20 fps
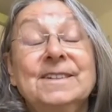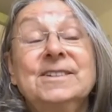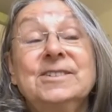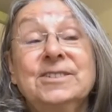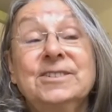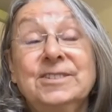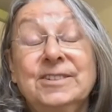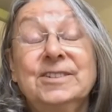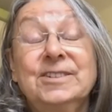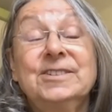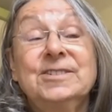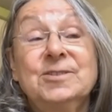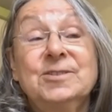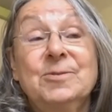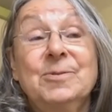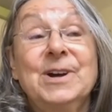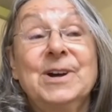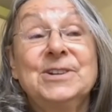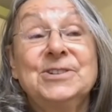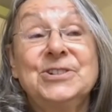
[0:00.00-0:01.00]
good good
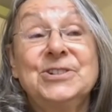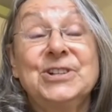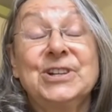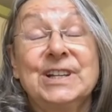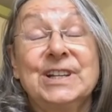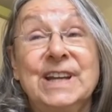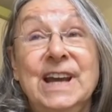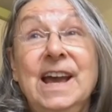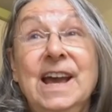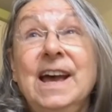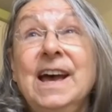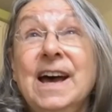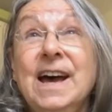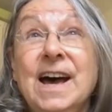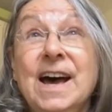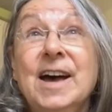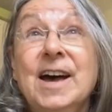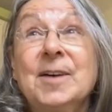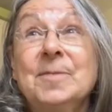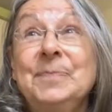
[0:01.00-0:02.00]
question
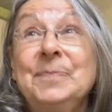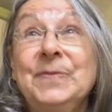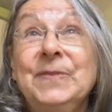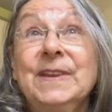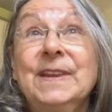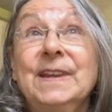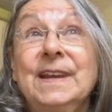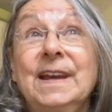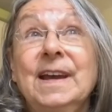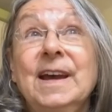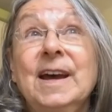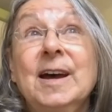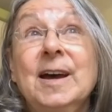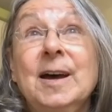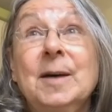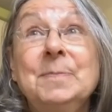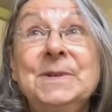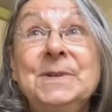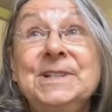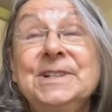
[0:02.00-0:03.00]
um,
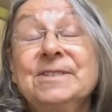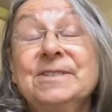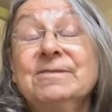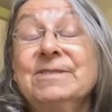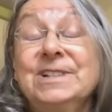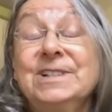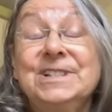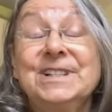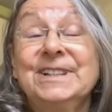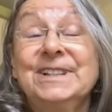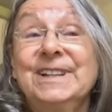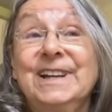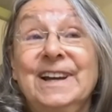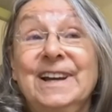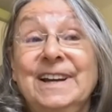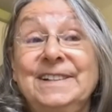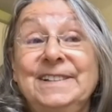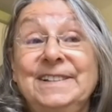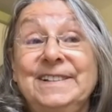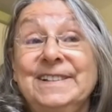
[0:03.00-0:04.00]
up until recently i
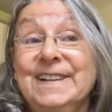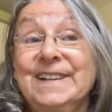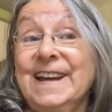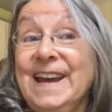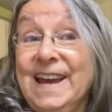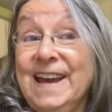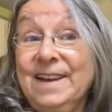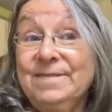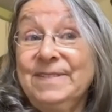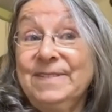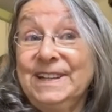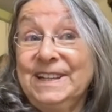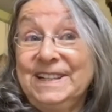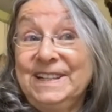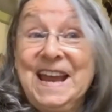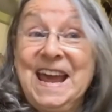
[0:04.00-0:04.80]
didn't have any